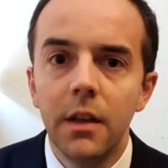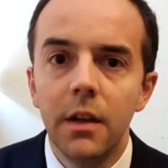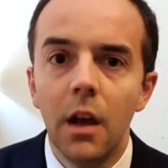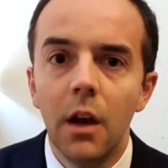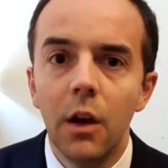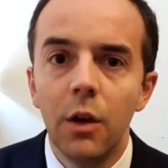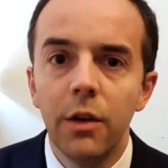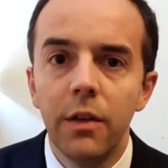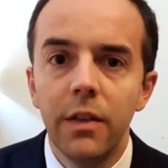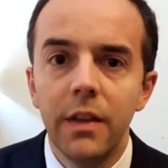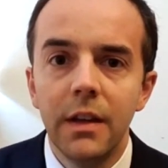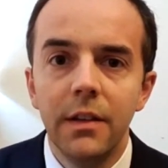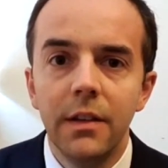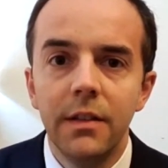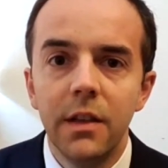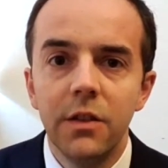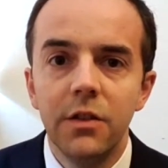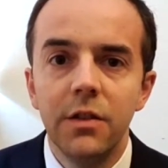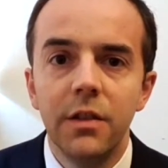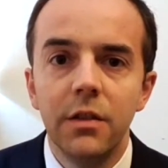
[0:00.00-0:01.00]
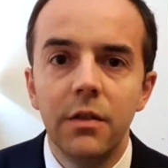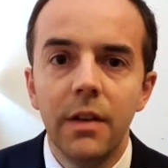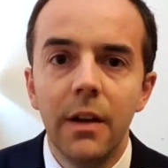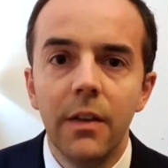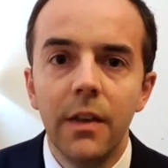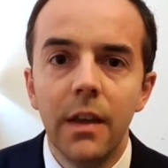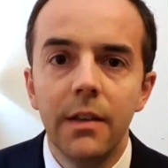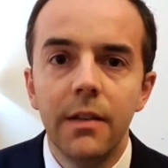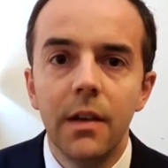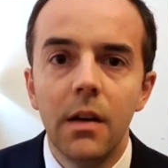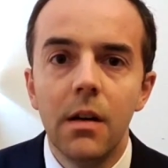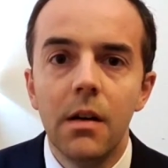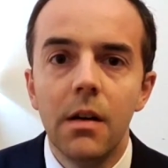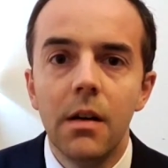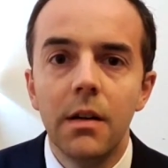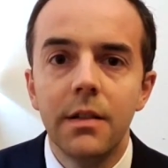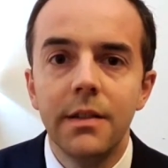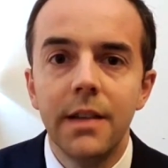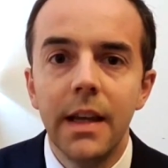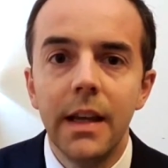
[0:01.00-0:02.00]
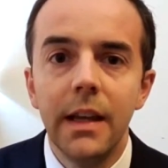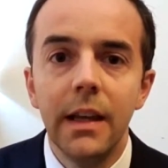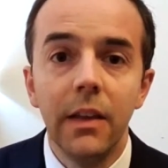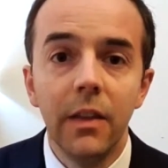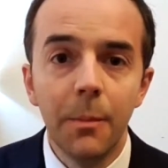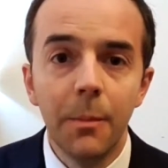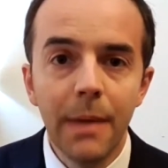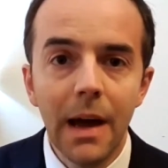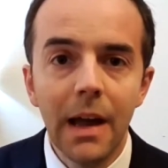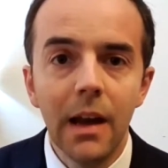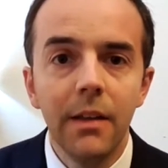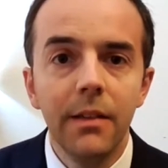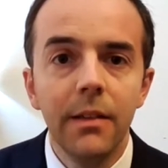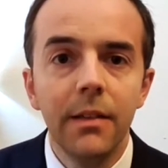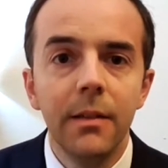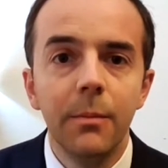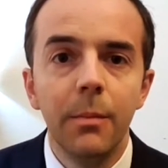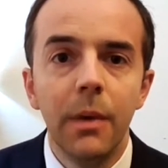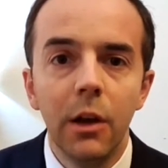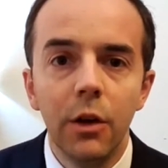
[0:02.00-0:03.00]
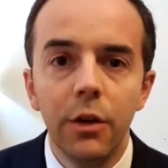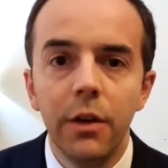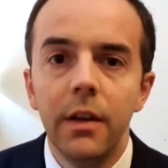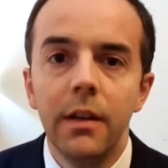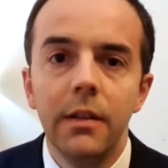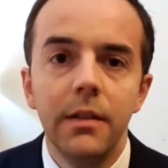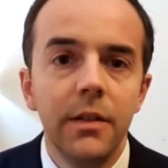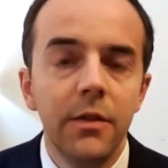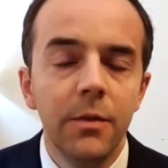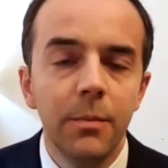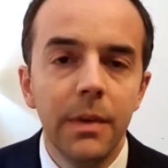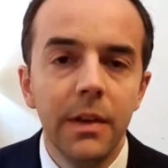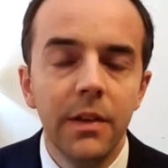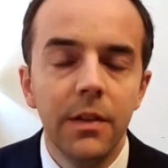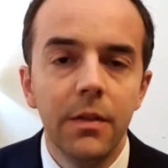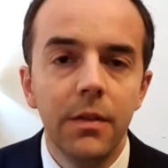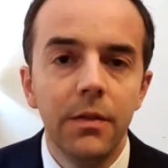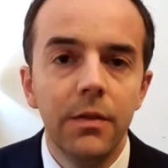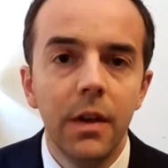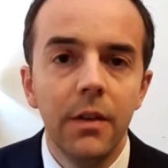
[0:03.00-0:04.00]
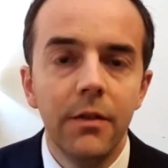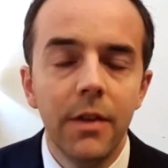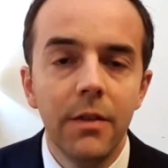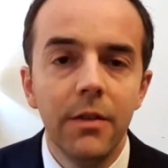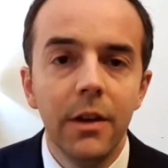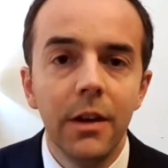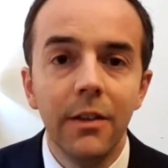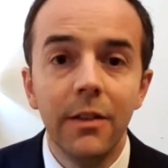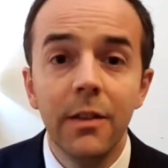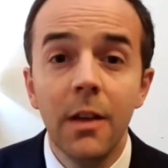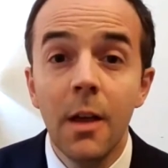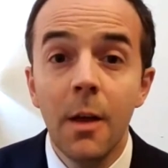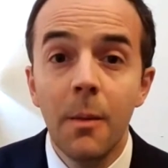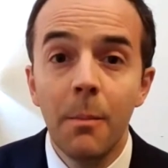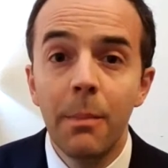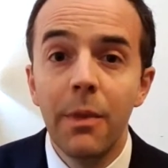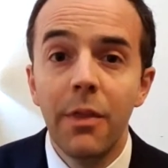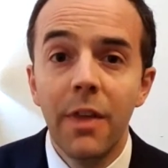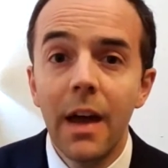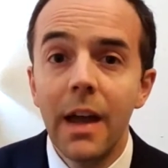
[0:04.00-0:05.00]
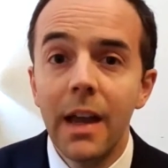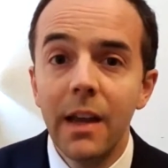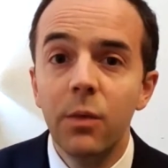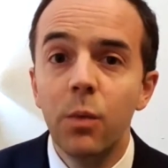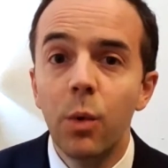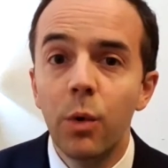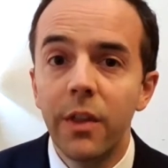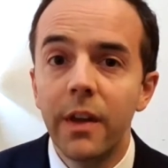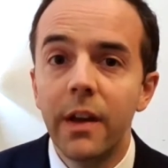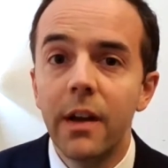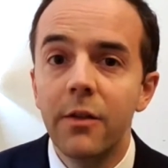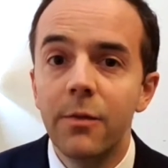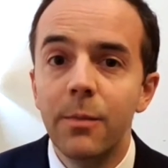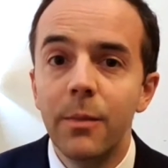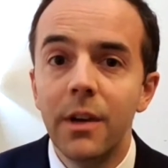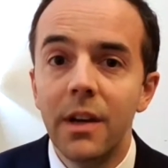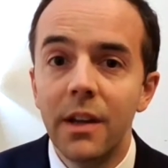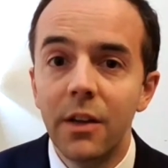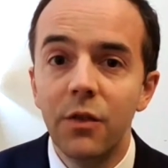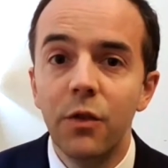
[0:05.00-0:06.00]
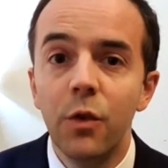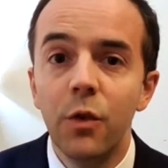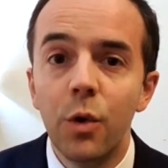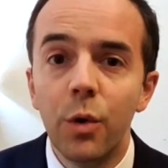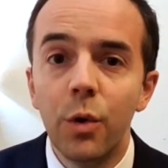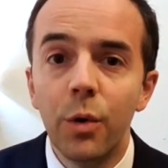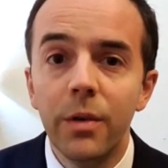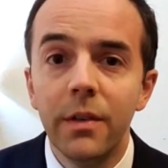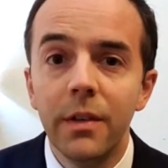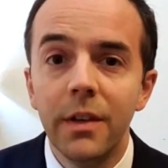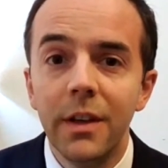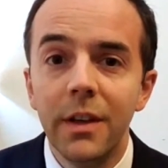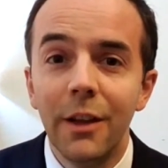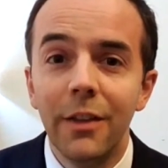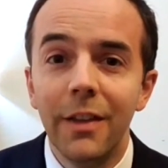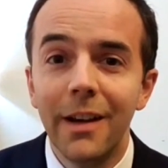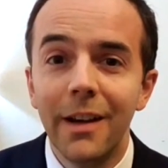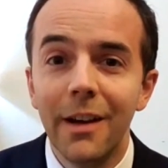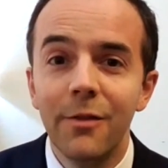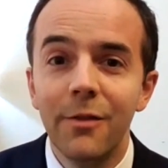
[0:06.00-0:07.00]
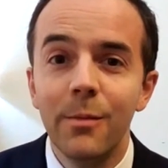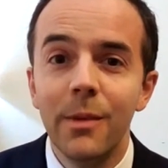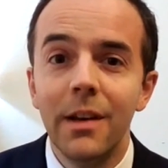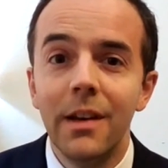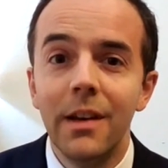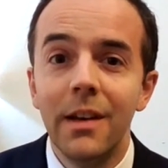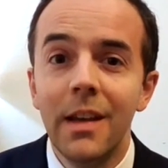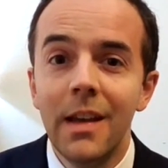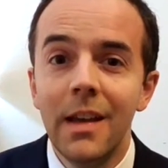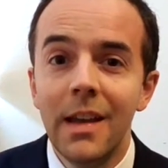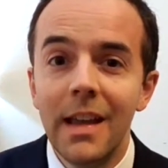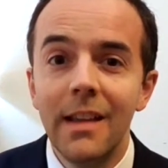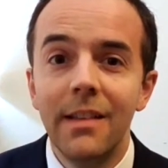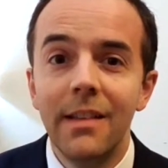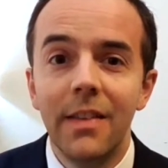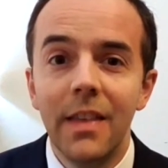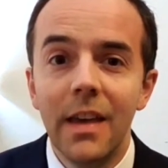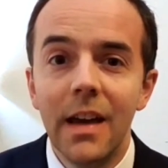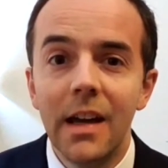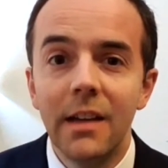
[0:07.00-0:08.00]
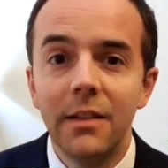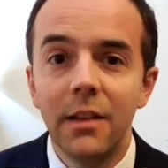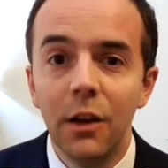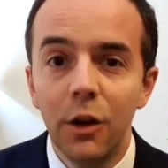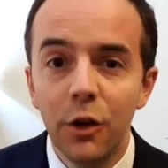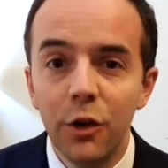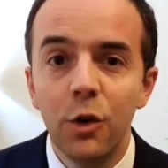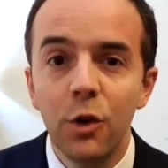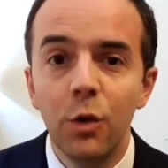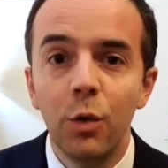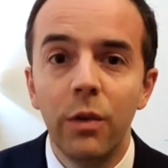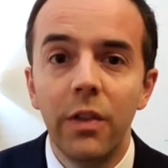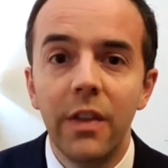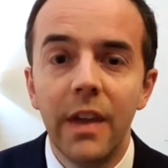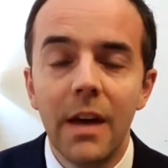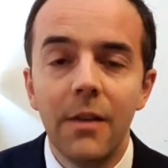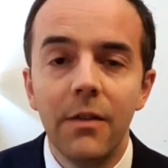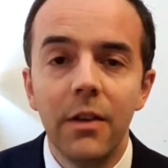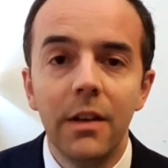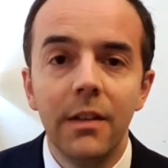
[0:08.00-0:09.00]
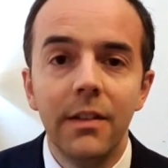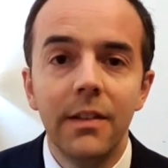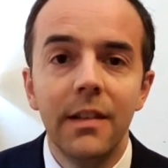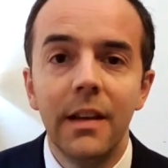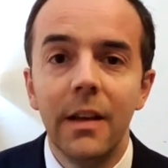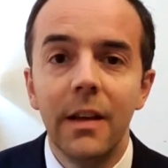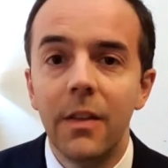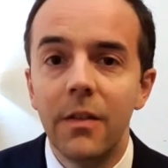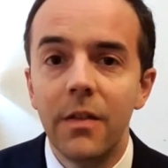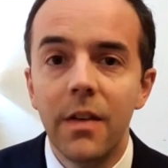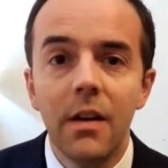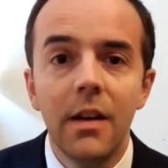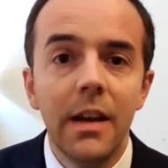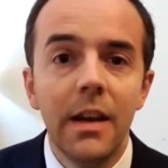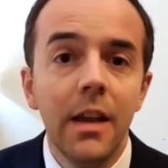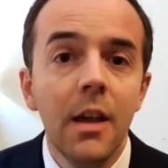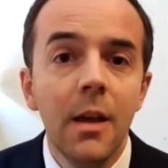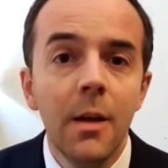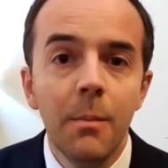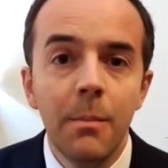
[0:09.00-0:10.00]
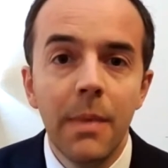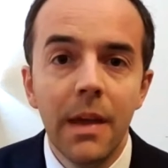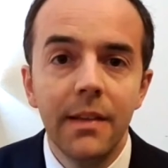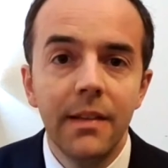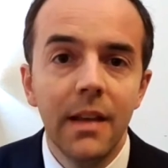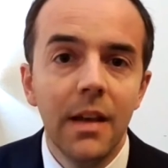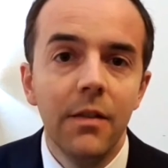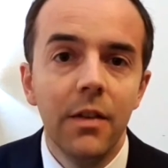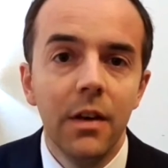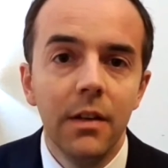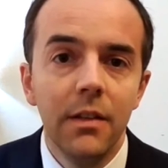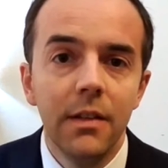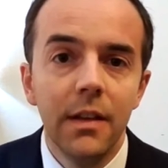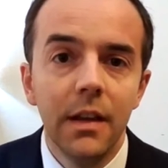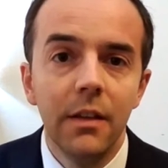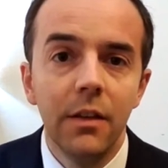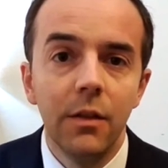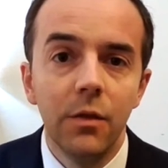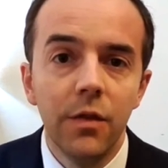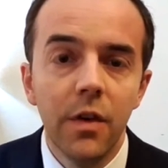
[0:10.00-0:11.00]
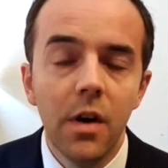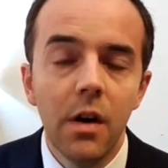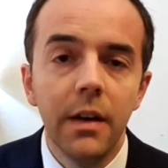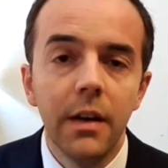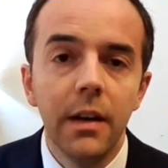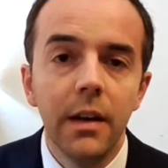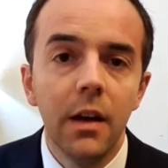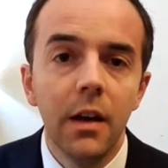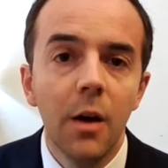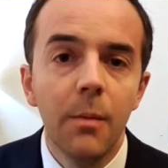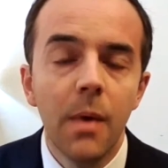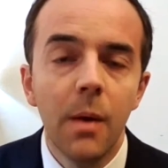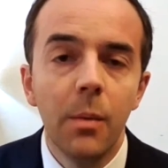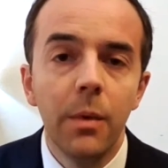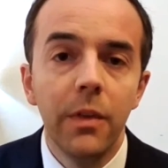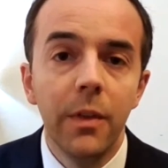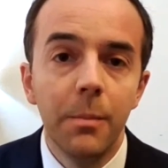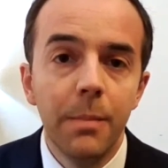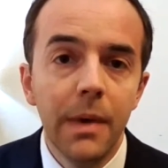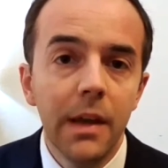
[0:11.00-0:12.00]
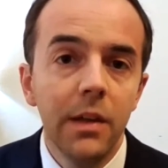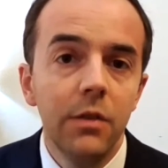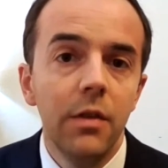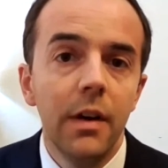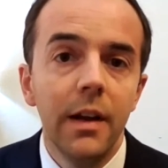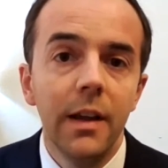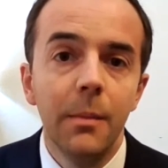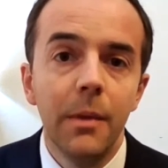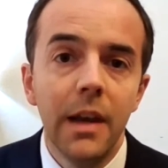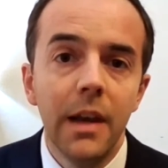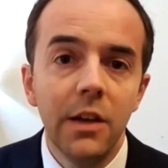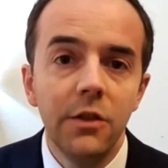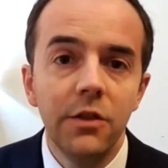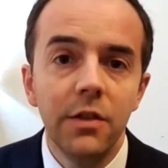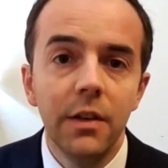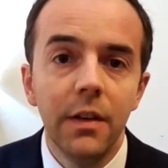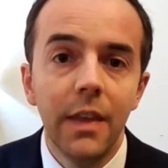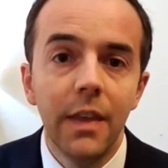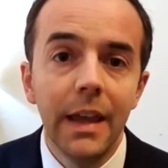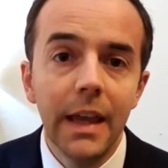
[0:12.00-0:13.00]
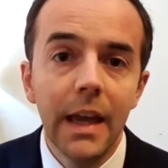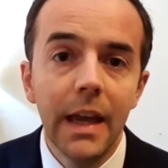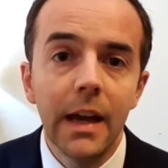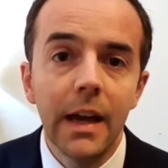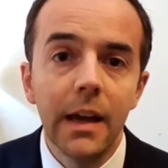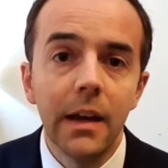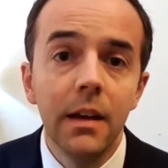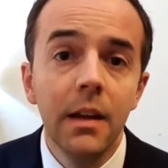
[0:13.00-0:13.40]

a lot of the decisions around this are taken in the balance and by looking at different bits of evidence. But that is what the government is for. You know, the government is there to look at all of the evidence, to get the very best evidence it can find and come up with the best recommendation they can